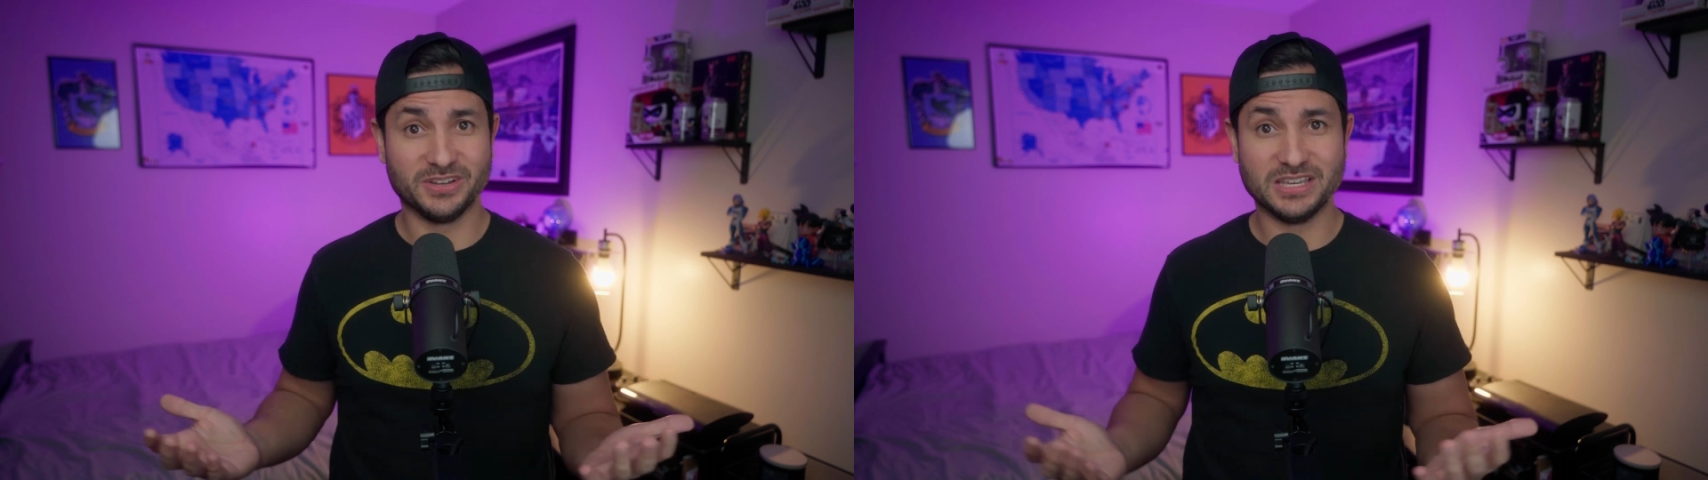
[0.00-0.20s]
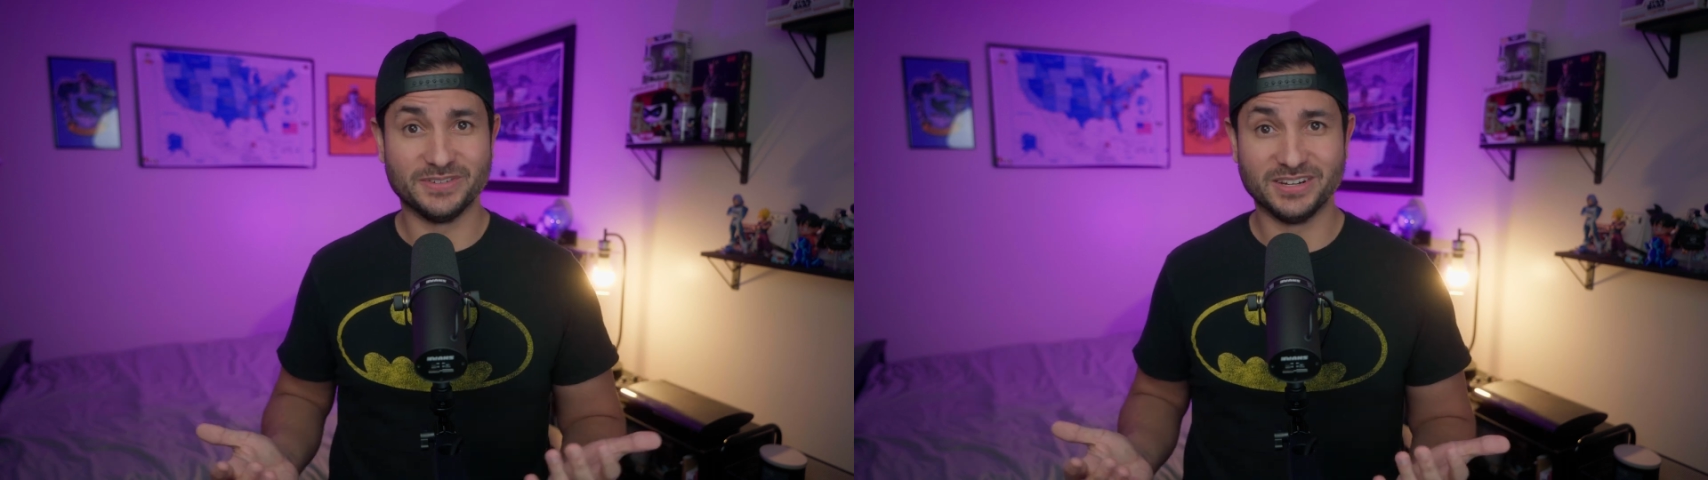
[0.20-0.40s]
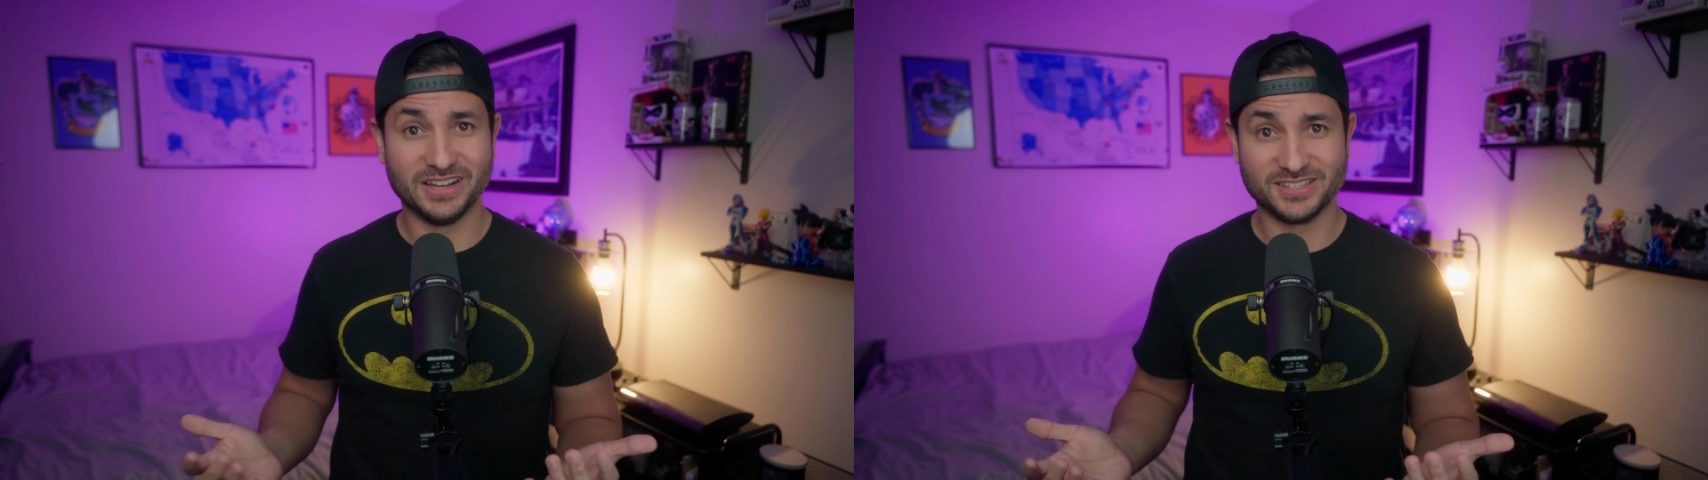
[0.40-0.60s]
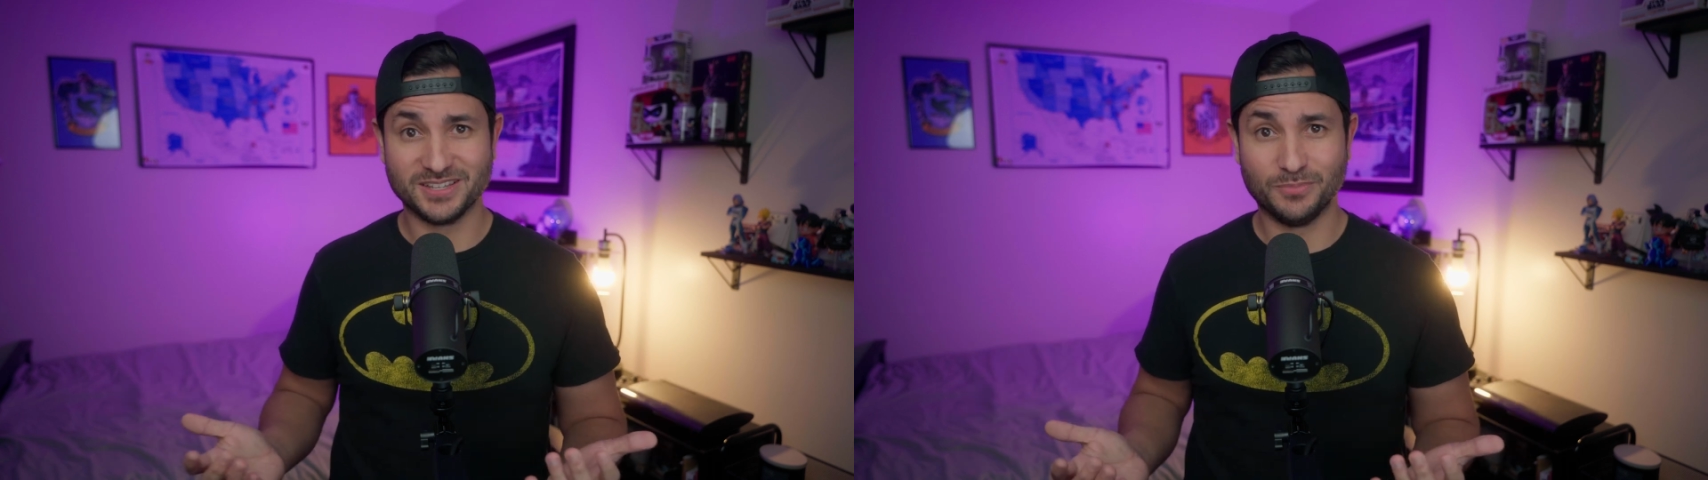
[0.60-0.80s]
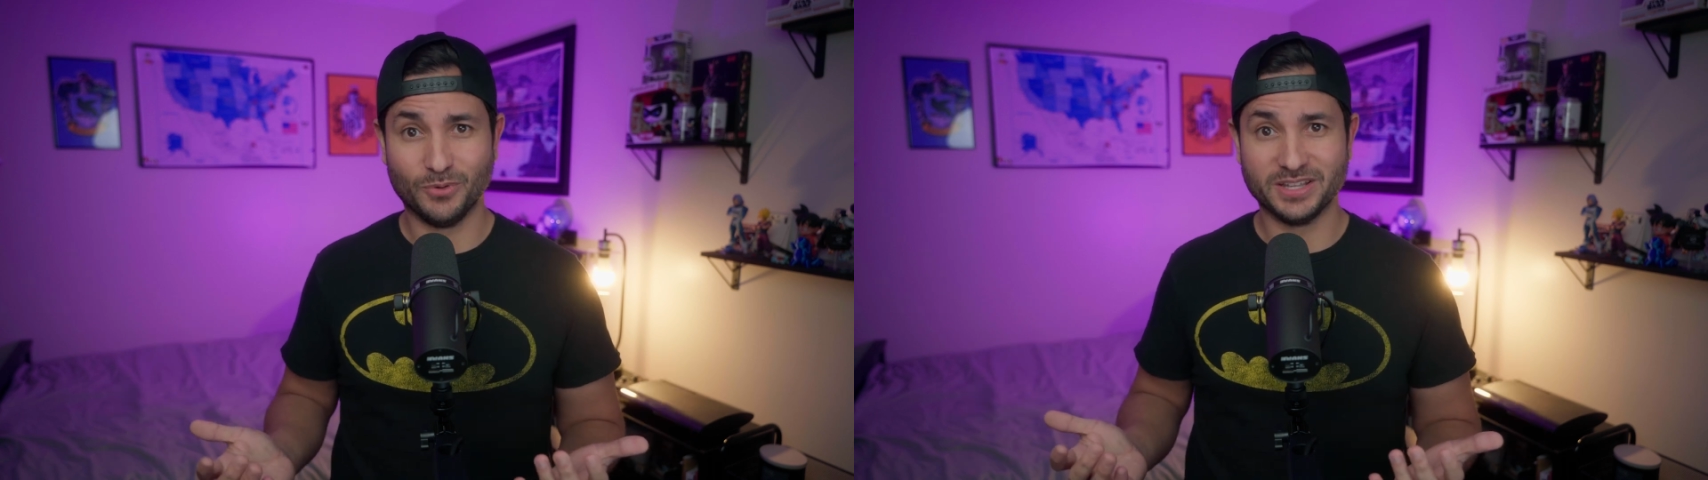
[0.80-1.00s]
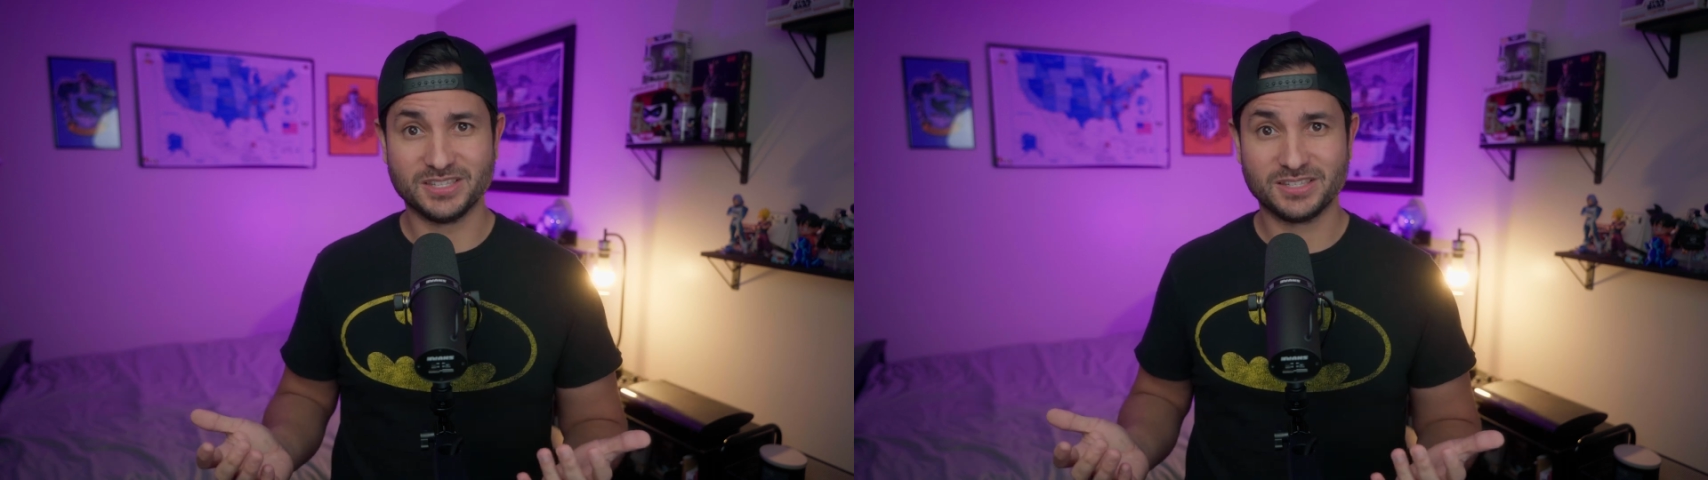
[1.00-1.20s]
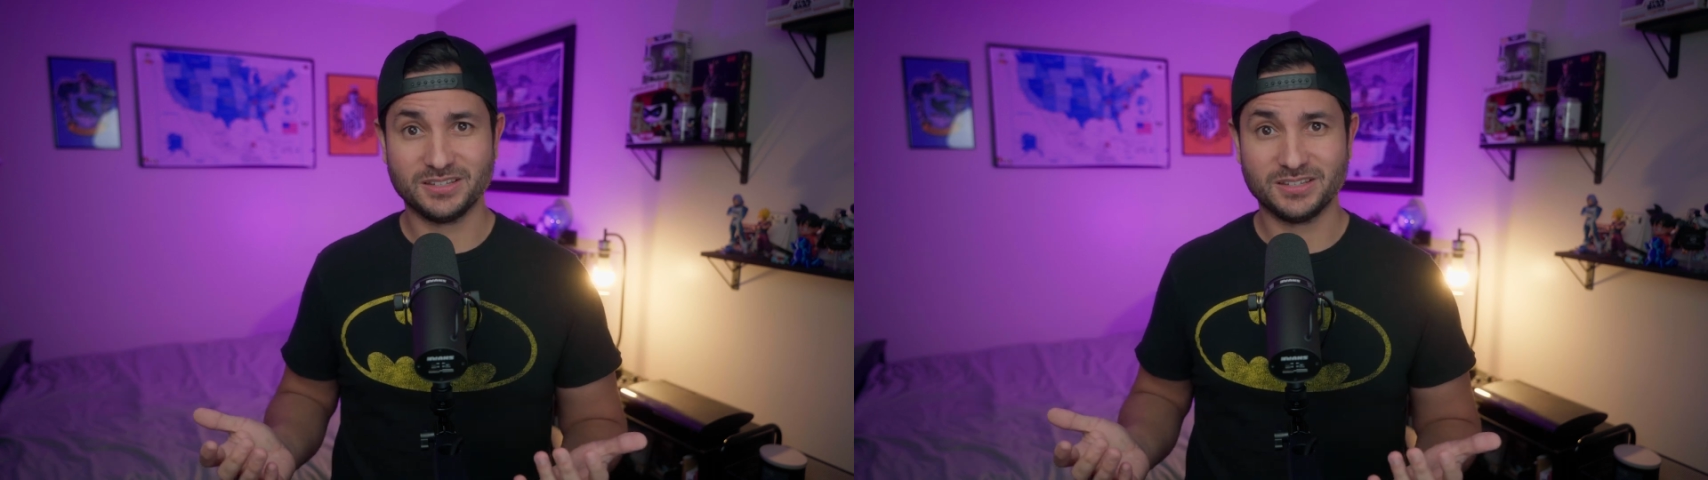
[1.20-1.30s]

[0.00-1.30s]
even at some points.